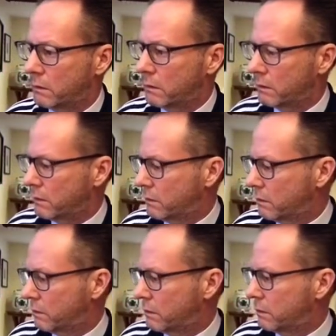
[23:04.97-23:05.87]

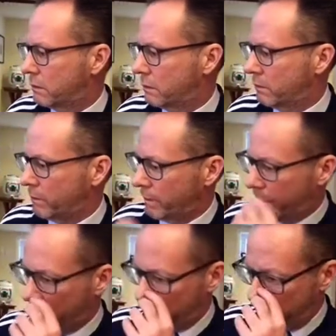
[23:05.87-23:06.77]

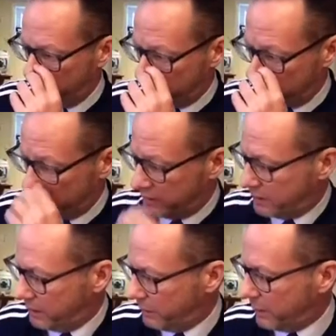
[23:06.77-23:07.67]
we can start to
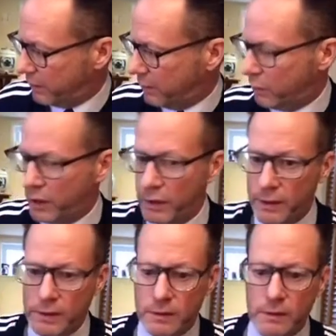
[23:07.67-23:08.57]
deepen our
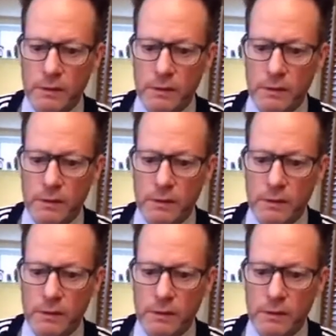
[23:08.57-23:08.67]
awareness